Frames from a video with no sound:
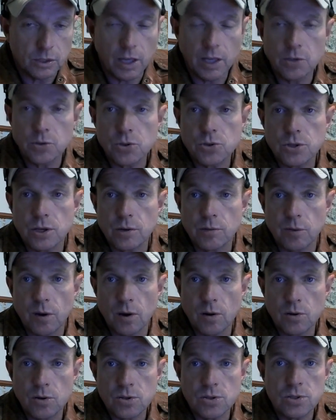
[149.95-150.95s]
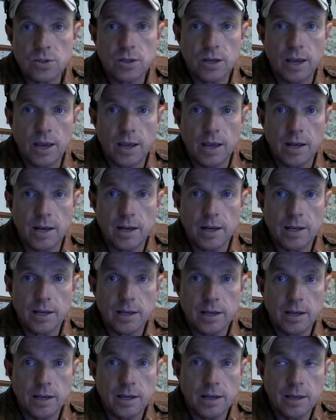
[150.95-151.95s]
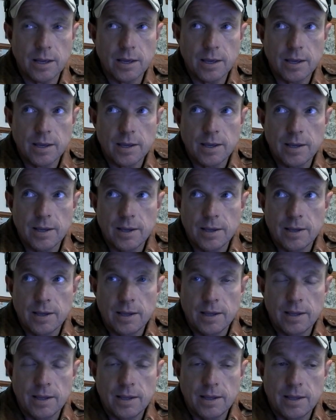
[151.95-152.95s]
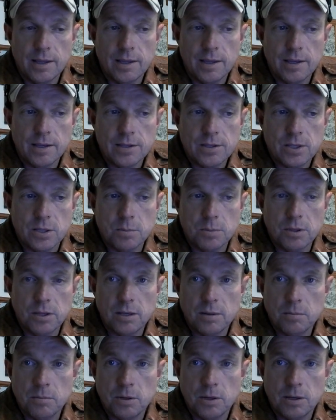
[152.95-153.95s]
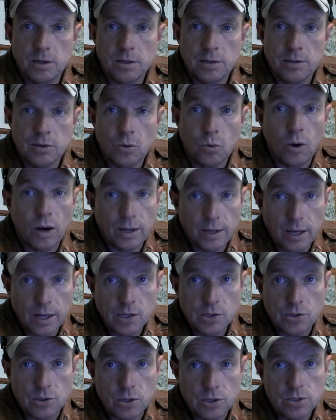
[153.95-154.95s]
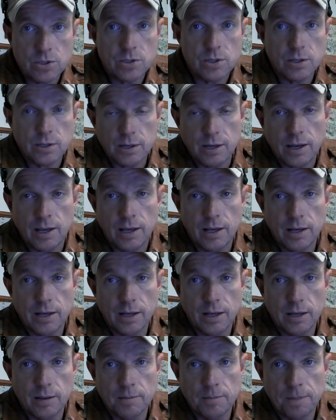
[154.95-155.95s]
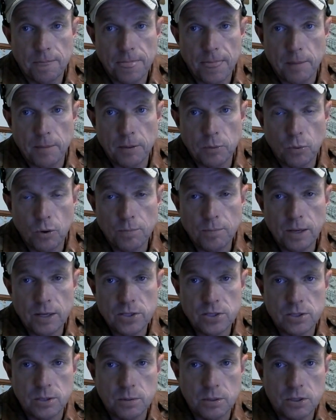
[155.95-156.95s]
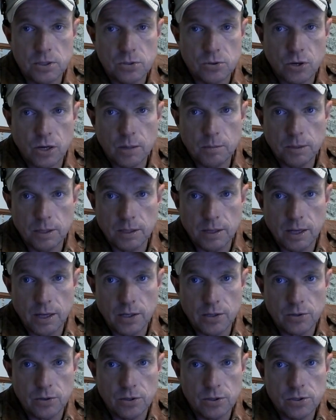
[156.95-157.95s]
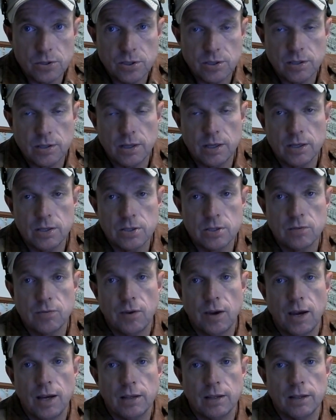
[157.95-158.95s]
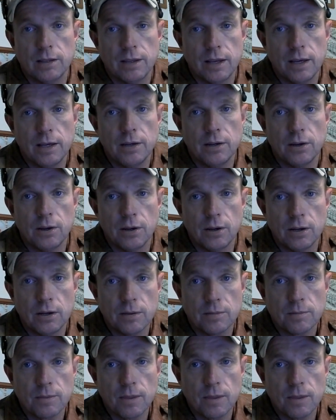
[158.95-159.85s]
interesting folks, and some of them quite dangerous. And but what makes them extremely dangerous is the fact that they are,